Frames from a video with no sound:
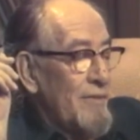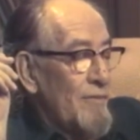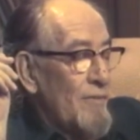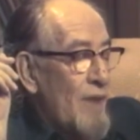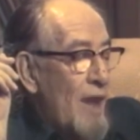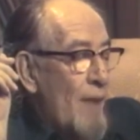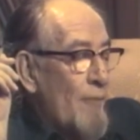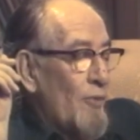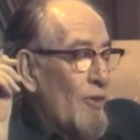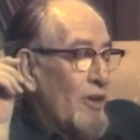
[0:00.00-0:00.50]

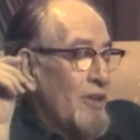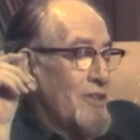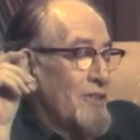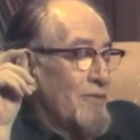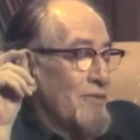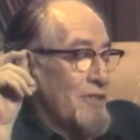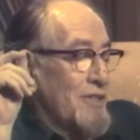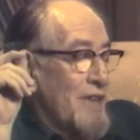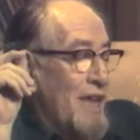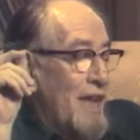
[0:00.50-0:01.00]

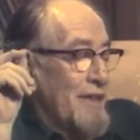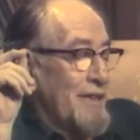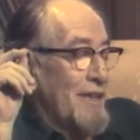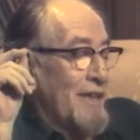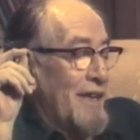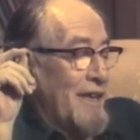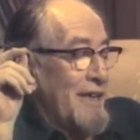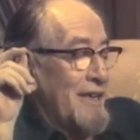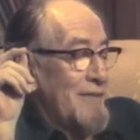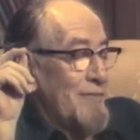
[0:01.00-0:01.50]
operation was not
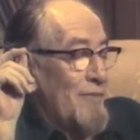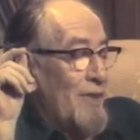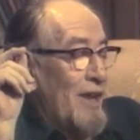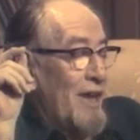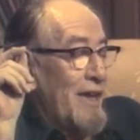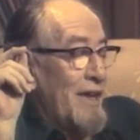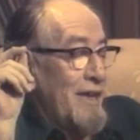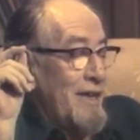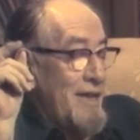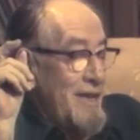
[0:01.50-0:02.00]
delayed
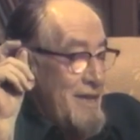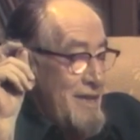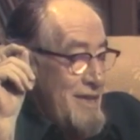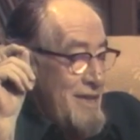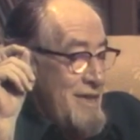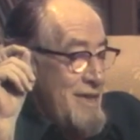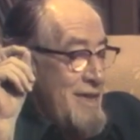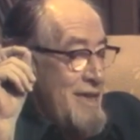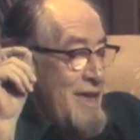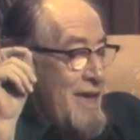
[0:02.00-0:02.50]
by
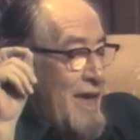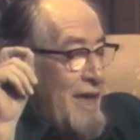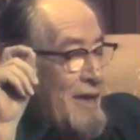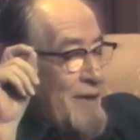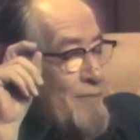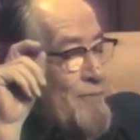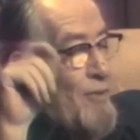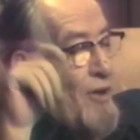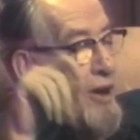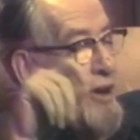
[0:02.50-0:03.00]
any
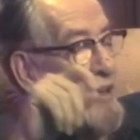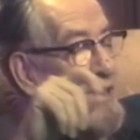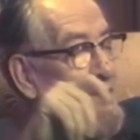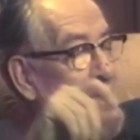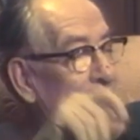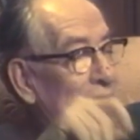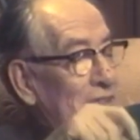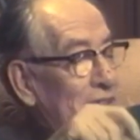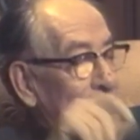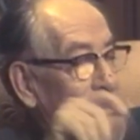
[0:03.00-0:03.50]
part
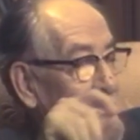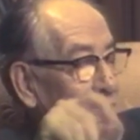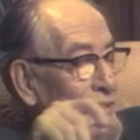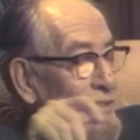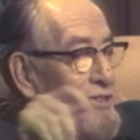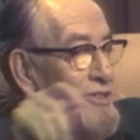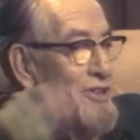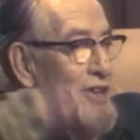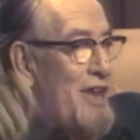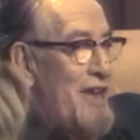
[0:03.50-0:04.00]
of the total
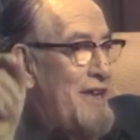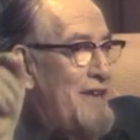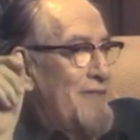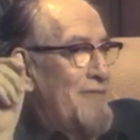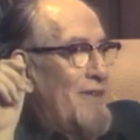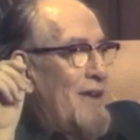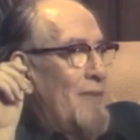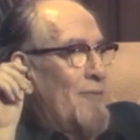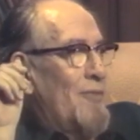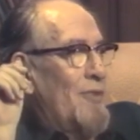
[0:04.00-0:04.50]
chain
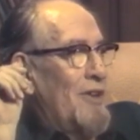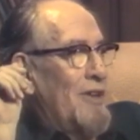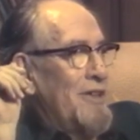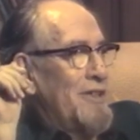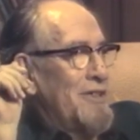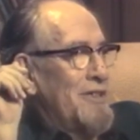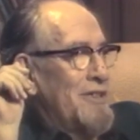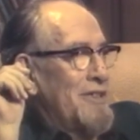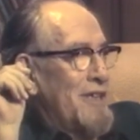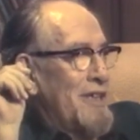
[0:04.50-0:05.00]
of
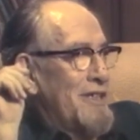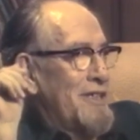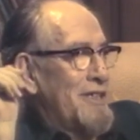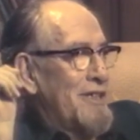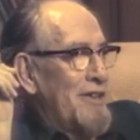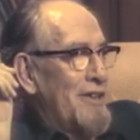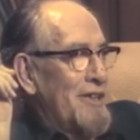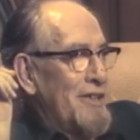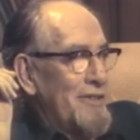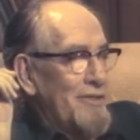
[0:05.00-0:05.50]
operations
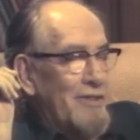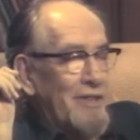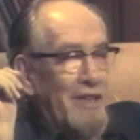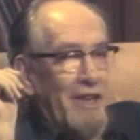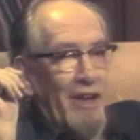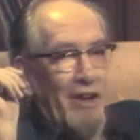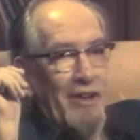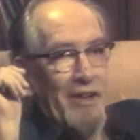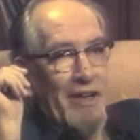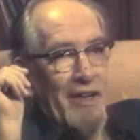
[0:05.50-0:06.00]
necessary to do a
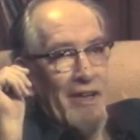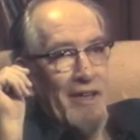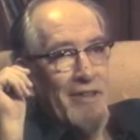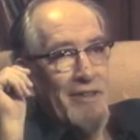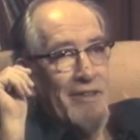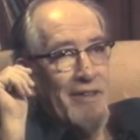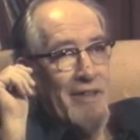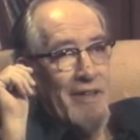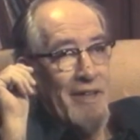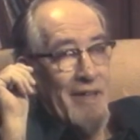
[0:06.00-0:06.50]

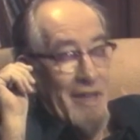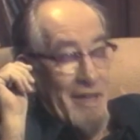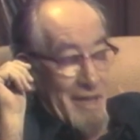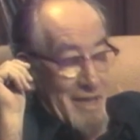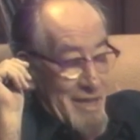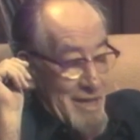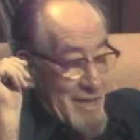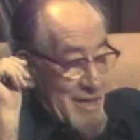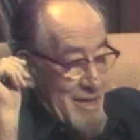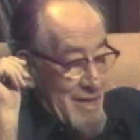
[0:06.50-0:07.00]
calculation.
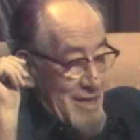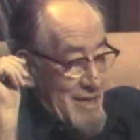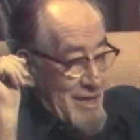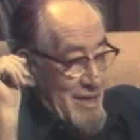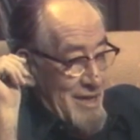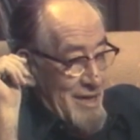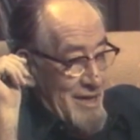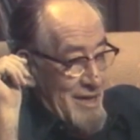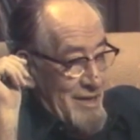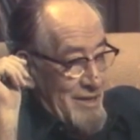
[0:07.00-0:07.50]

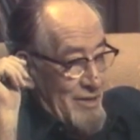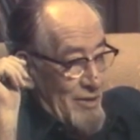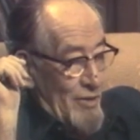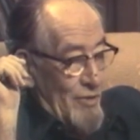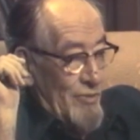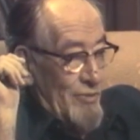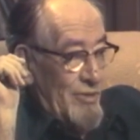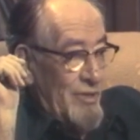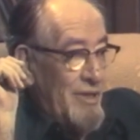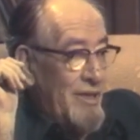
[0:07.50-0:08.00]

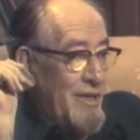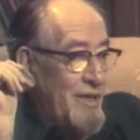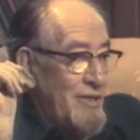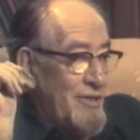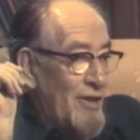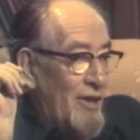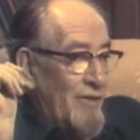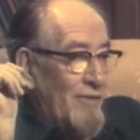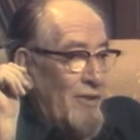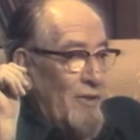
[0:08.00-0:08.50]
So it's
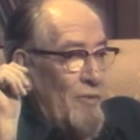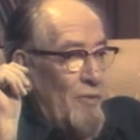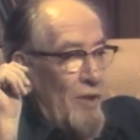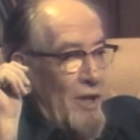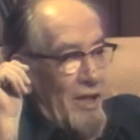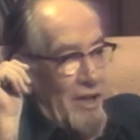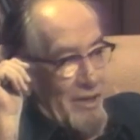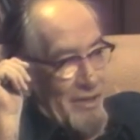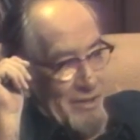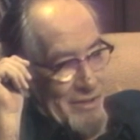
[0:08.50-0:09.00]
all very
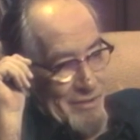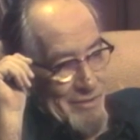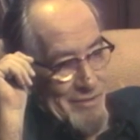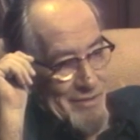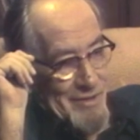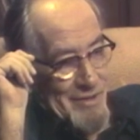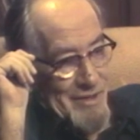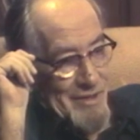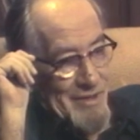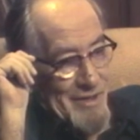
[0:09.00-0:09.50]
well
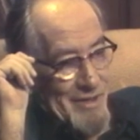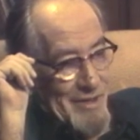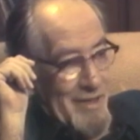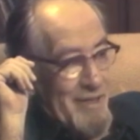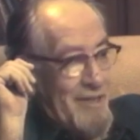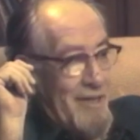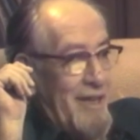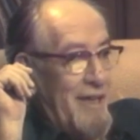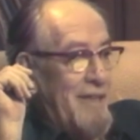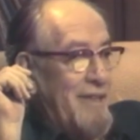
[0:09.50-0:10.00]
to
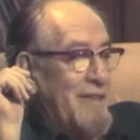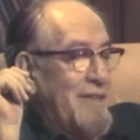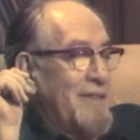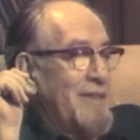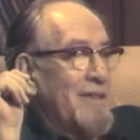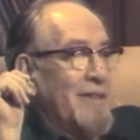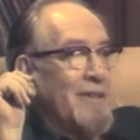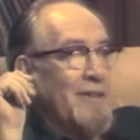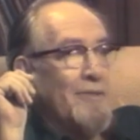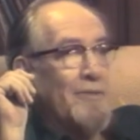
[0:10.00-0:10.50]
say
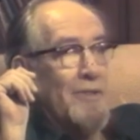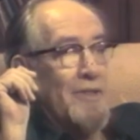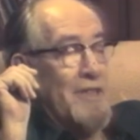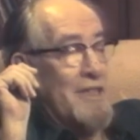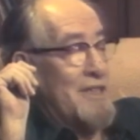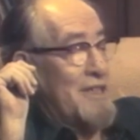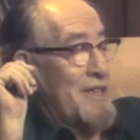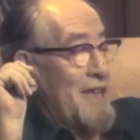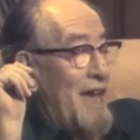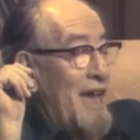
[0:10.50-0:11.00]
that you will
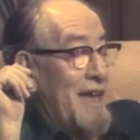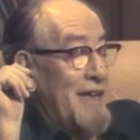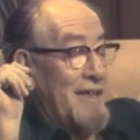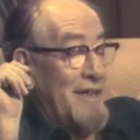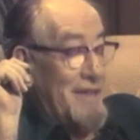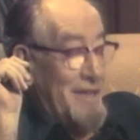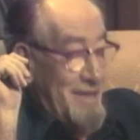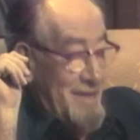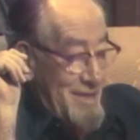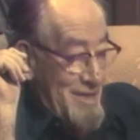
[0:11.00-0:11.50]
decide
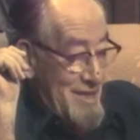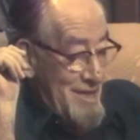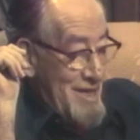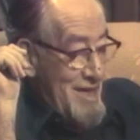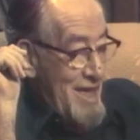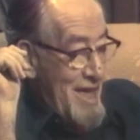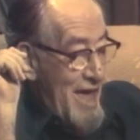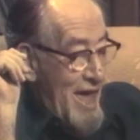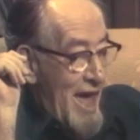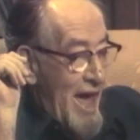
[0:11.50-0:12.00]

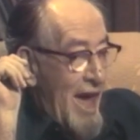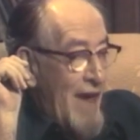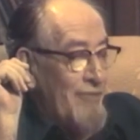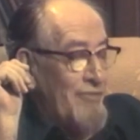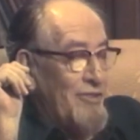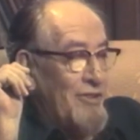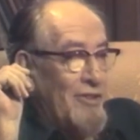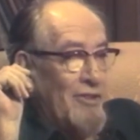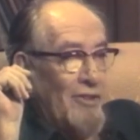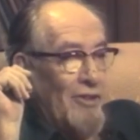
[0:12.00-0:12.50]

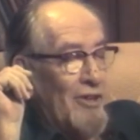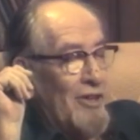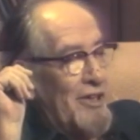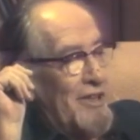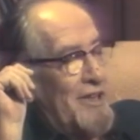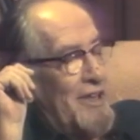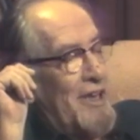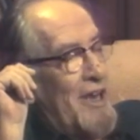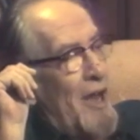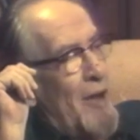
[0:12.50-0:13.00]
after you look
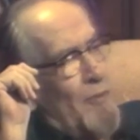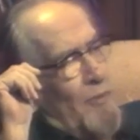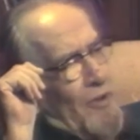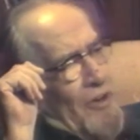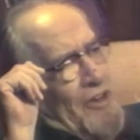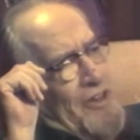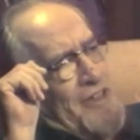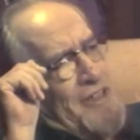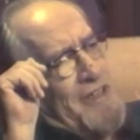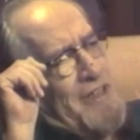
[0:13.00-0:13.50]
at the
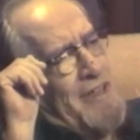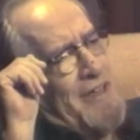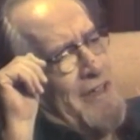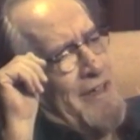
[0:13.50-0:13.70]
numbers